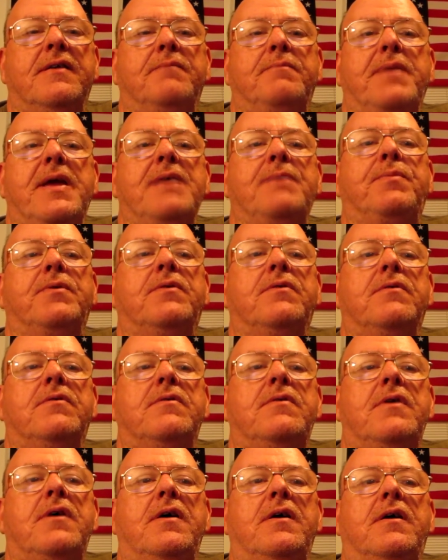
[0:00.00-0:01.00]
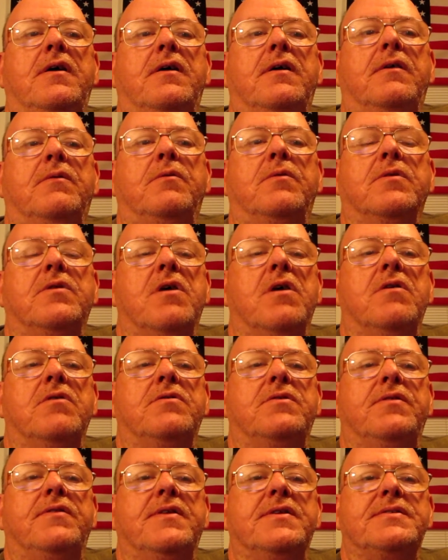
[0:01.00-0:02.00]
people will go
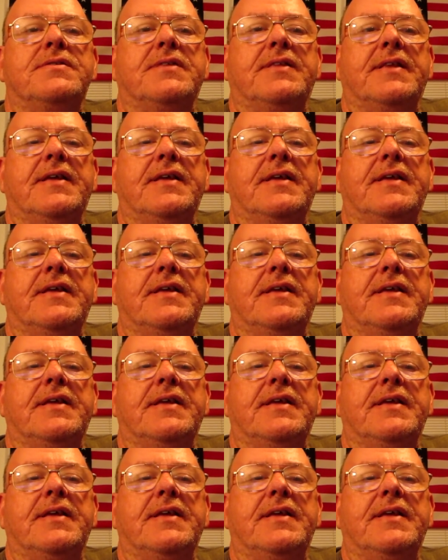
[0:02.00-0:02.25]
to this